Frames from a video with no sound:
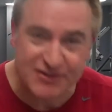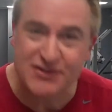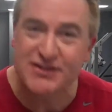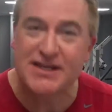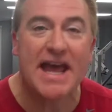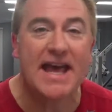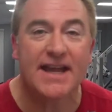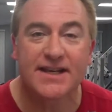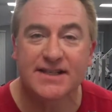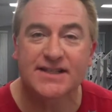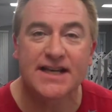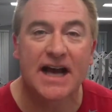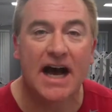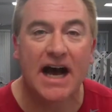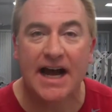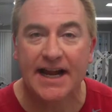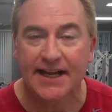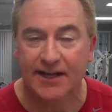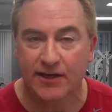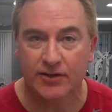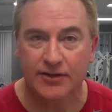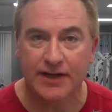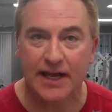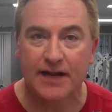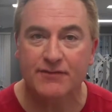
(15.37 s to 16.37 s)
dead
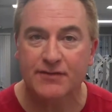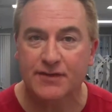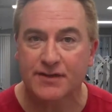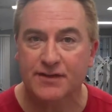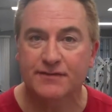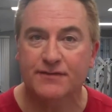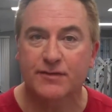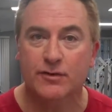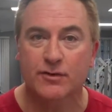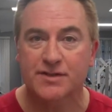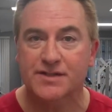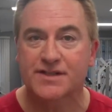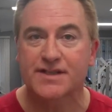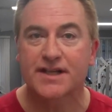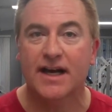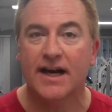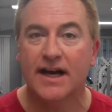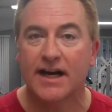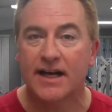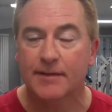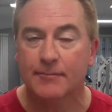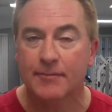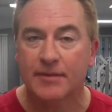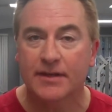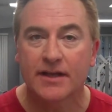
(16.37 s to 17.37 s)
tired after the first
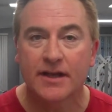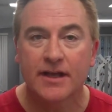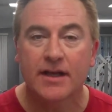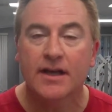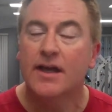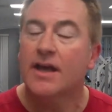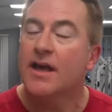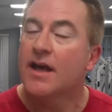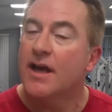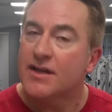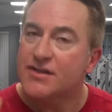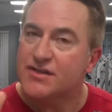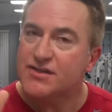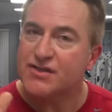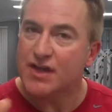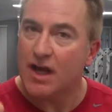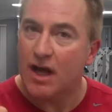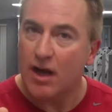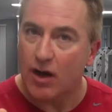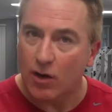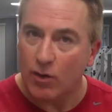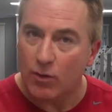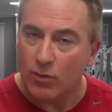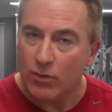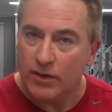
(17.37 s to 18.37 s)
time.
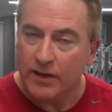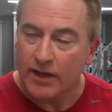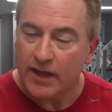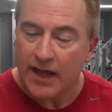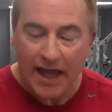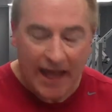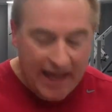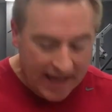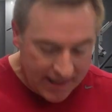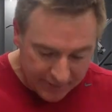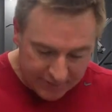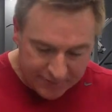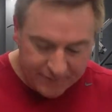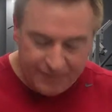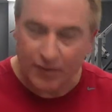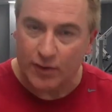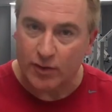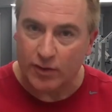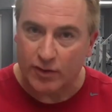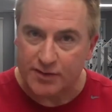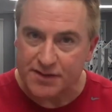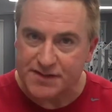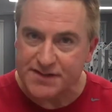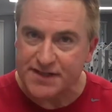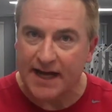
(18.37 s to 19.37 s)
So at
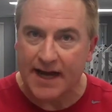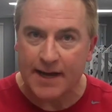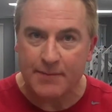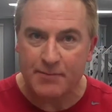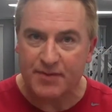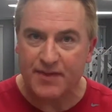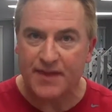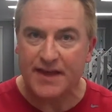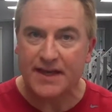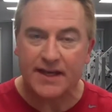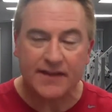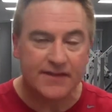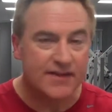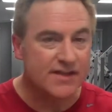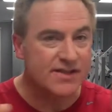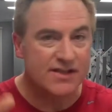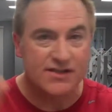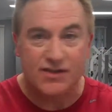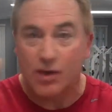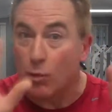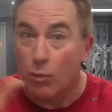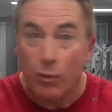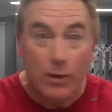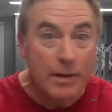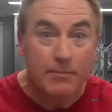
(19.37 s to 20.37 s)
first, I'm thinking this is
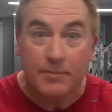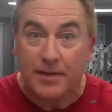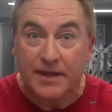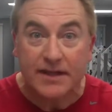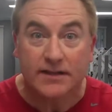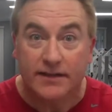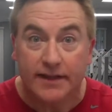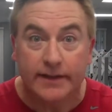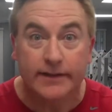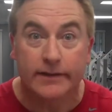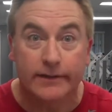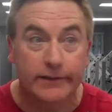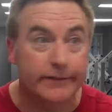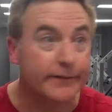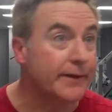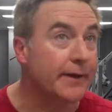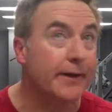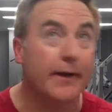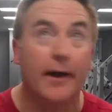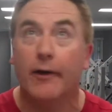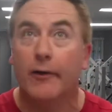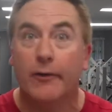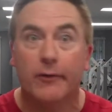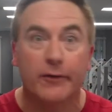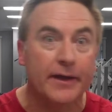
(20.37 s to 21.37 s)
a wimpy little, you
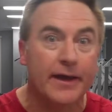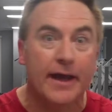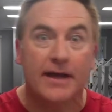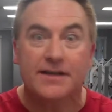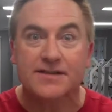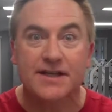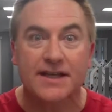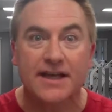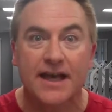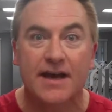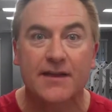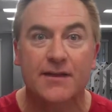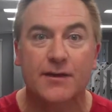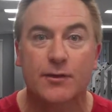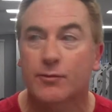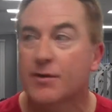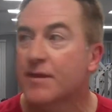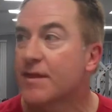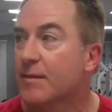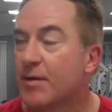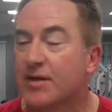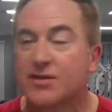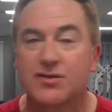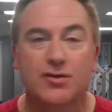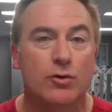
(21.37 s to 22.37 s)
know, get together
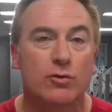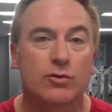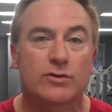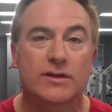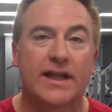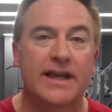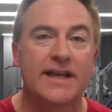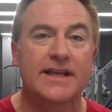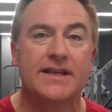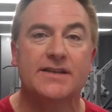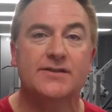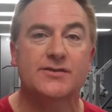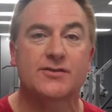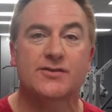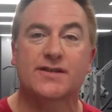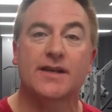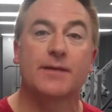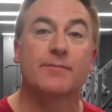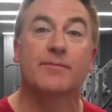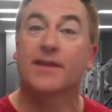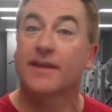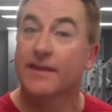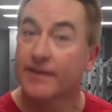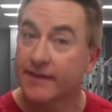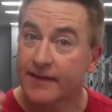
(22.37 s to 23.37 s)
with a bunch of old ladies or
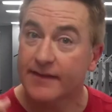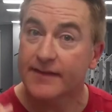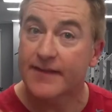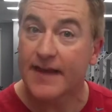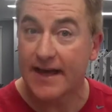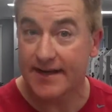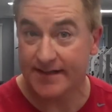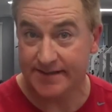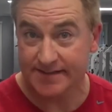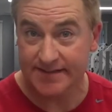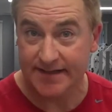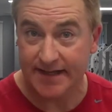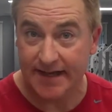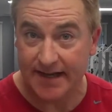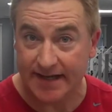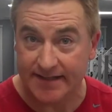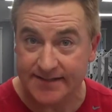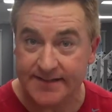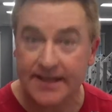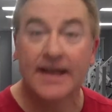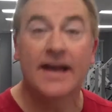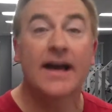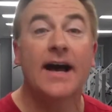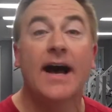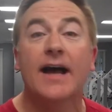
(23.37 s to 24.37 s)
something. That is
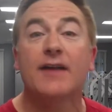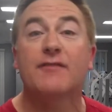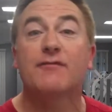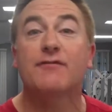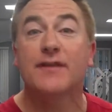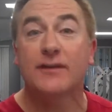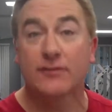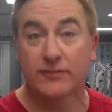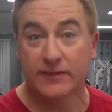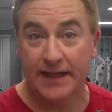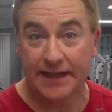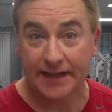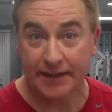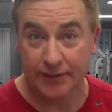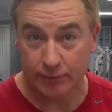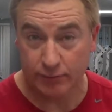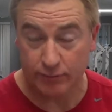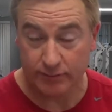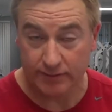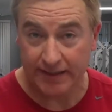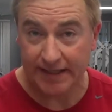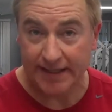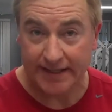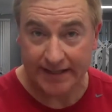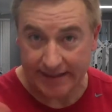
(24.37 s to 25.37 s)
not. I felt like an
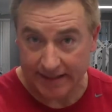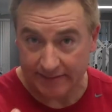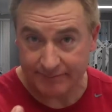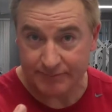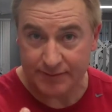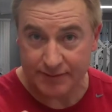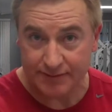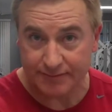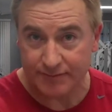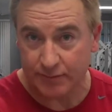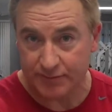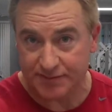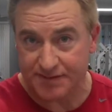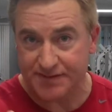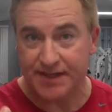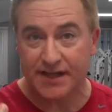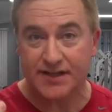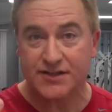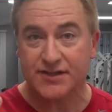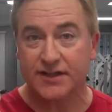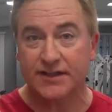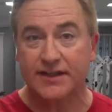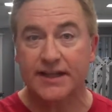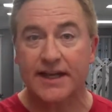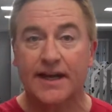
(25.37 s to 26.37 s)
old lady after the first
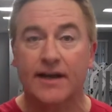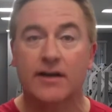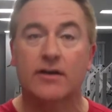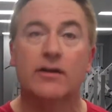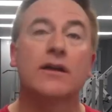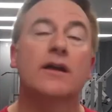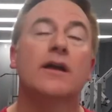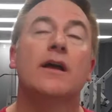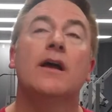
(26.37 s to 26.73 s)
session there.